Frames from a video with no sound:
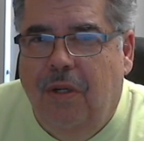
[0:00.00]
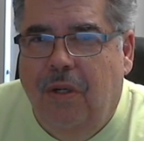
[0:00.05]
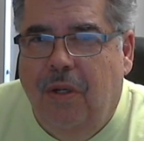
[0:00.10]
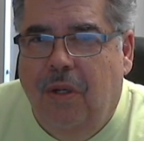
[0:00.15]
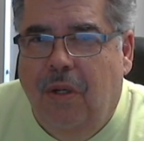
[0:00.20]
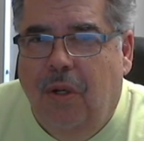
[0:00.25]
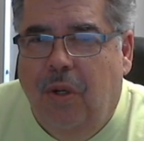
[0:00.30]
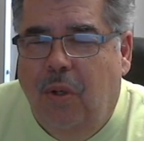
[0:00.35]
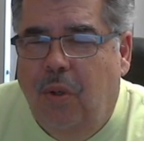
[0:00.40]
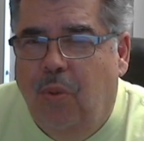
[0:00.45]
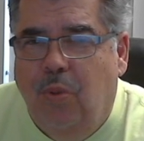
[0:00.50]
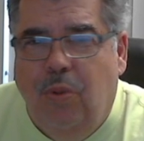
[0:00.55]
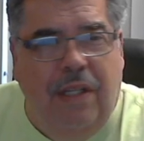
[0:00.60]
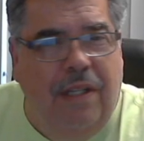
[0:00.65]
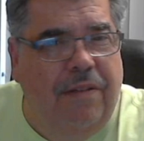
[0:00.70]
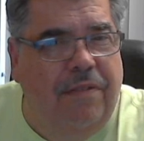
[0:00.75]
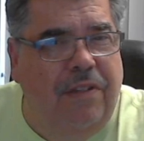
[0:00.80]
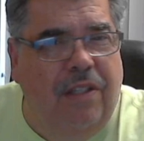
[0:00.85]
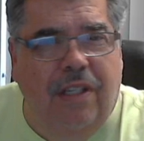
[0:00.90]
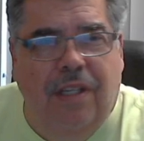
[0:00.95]
who
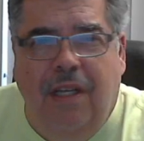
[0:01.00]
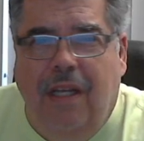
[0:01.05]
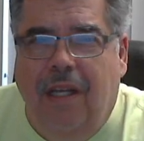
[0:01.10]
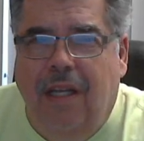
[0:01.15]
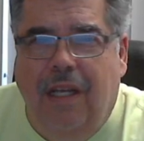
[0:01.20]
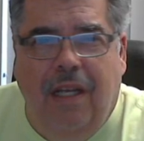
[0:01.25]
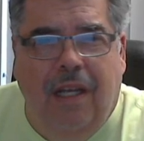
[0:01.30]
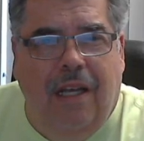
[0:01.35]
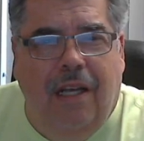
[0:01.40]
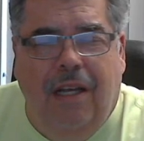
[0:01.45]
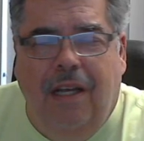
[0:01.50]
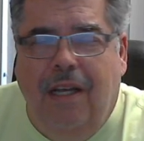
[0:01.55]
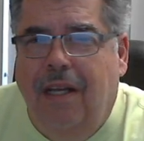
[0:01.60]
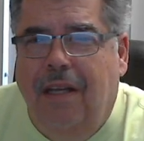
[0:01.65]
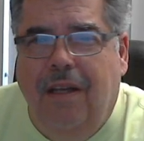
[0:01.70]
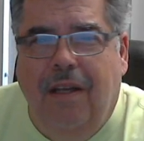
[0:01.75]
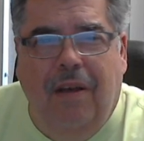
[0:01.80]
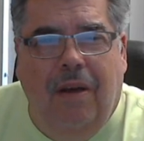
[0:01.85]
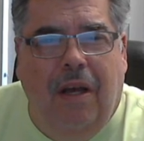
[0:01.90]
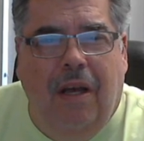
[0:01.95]
lived a, a
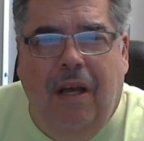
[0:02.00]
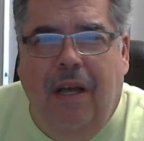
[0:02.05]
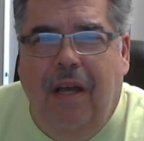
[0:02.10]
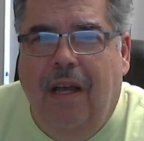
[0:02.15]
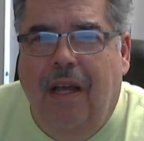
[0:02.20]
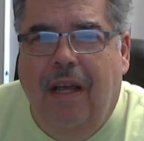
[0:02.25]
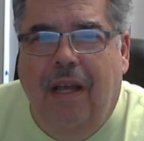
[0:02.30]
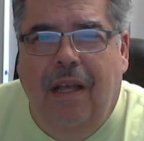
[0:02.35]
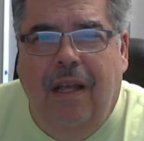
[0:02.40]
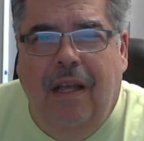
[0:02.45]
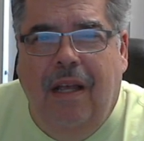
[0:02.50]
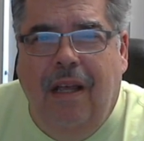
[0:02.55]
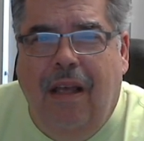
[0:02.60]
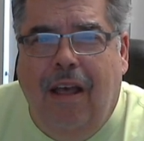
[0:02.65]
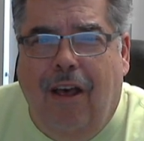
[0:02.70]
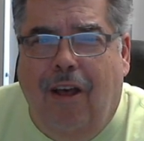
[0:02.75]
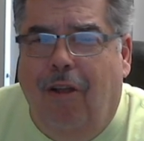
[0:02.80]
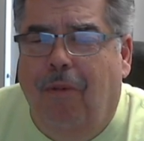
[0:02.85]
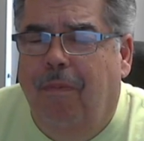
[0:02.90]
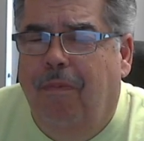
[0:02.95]

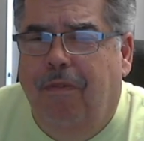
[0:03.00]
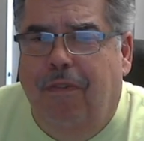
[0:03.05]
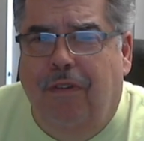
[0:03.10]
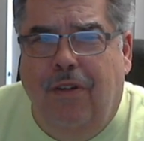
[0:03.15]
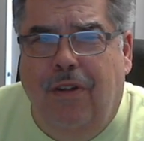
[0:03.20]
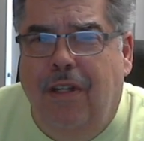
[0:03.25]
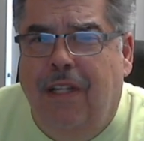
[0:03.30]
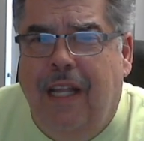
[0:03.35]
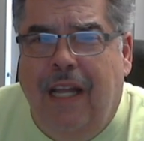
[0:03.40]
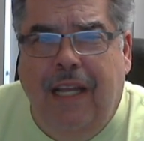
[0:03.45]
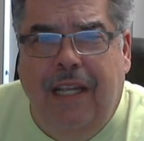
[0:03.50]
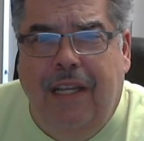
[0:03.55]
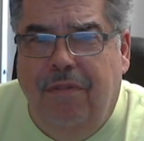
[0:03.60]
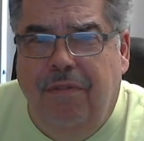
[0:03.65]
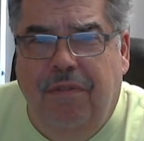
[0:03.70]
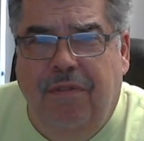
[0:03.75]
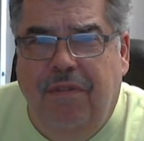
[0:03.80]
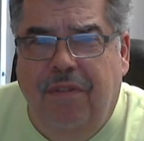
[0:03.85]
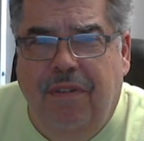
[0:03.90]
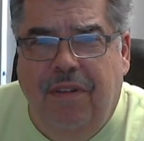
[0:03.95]
helpful life
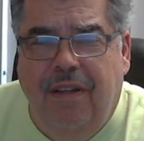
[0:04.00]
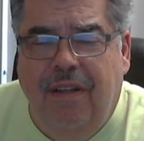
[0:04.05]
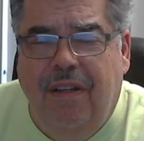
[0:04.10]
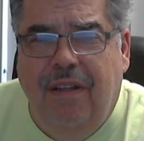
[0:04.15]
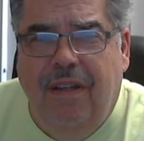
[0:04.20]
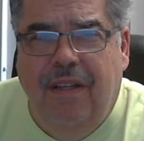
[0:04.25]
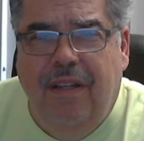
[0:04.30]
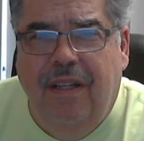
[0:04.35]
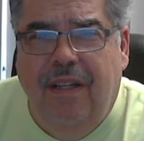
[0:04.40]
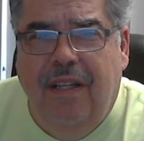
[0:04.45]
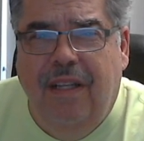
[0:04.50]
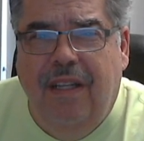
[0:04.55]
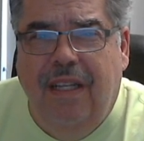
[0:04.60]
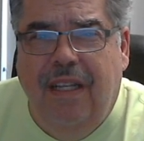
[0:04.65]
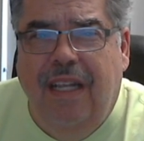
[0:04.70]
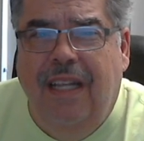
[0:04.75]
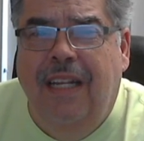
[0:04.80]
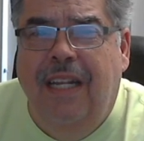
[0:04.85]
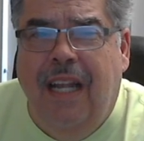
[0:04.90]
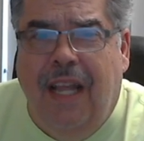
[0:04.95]

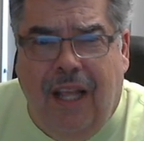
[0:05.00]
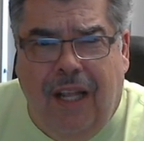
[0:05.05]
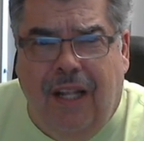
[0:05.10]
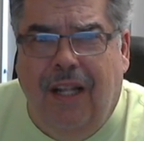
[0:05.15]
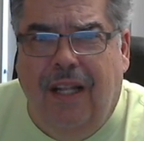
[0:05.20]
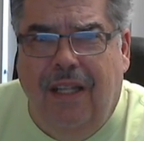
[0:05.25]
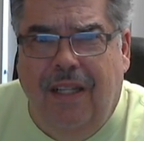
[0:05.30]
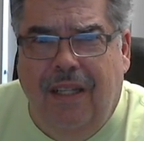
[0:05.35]
in hell.